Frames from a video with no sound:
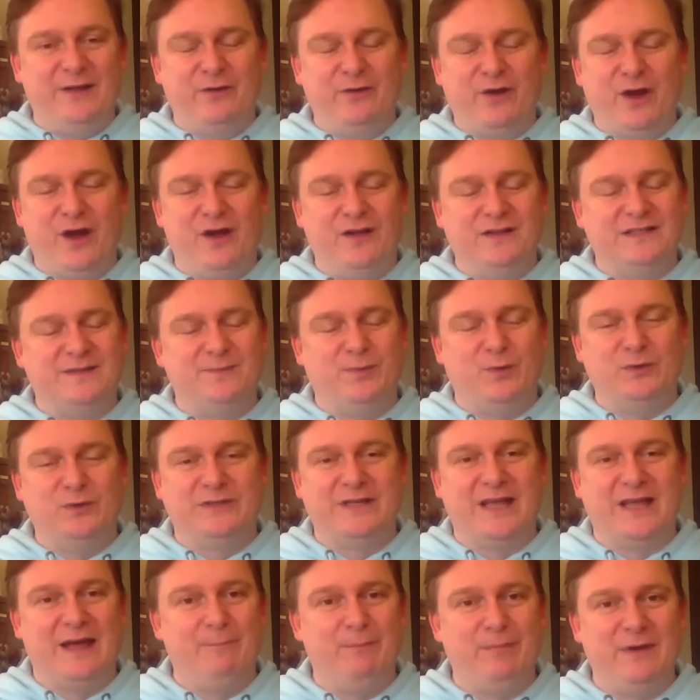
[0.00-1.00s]
You can't yeah. support a
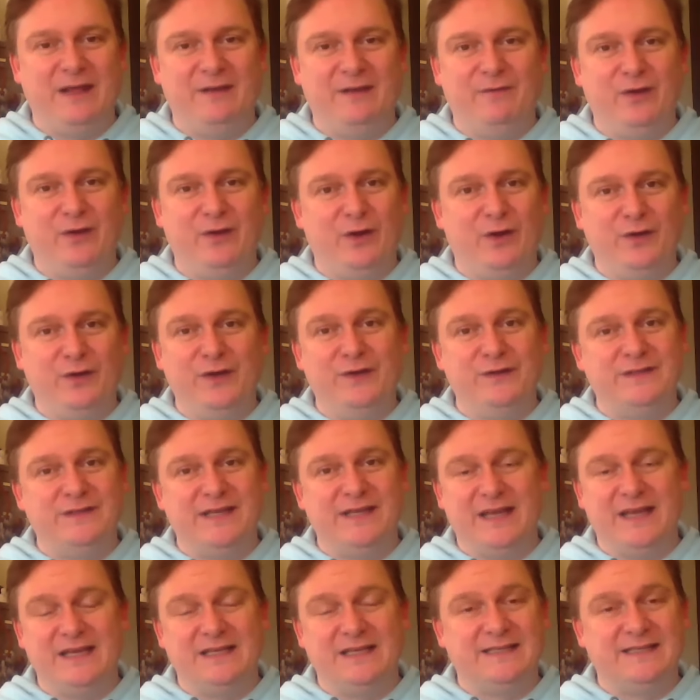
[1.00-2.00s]
company if you're not using
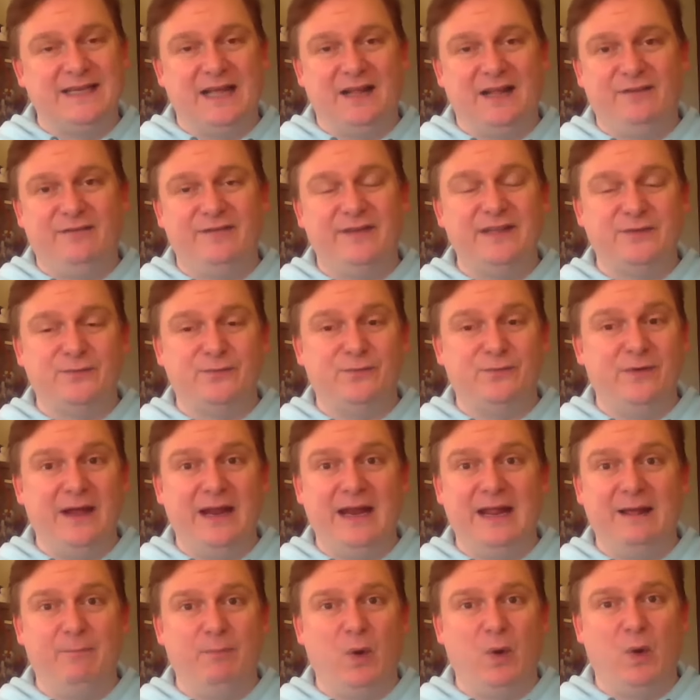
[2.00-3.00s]
it yourself. It's no.
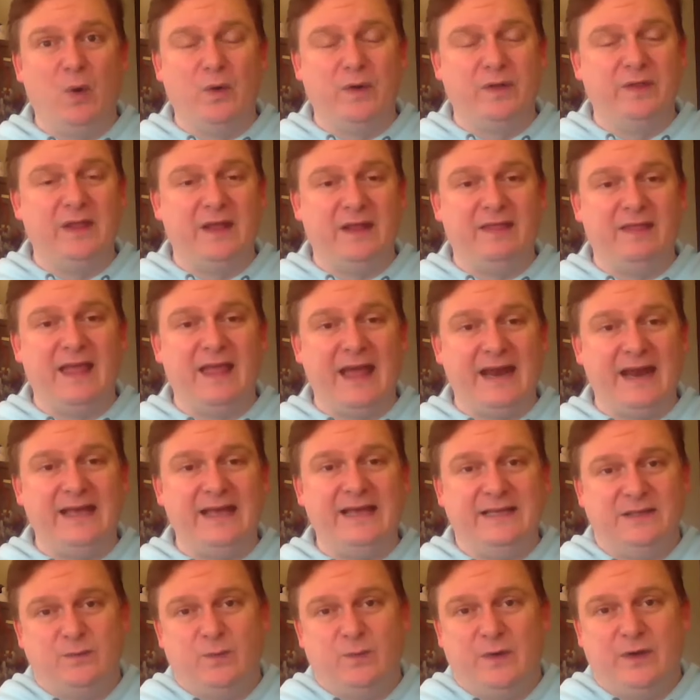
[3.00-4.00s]
really important that that
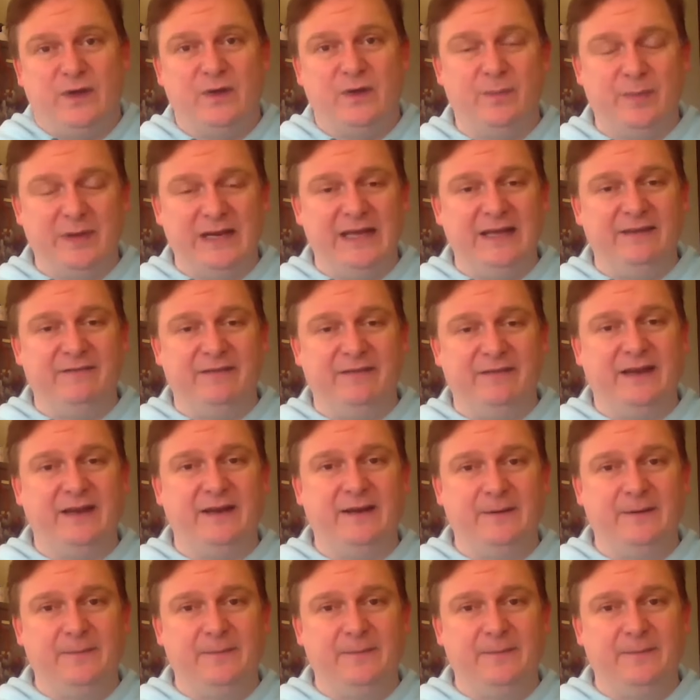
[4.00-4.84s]
is what you believe in.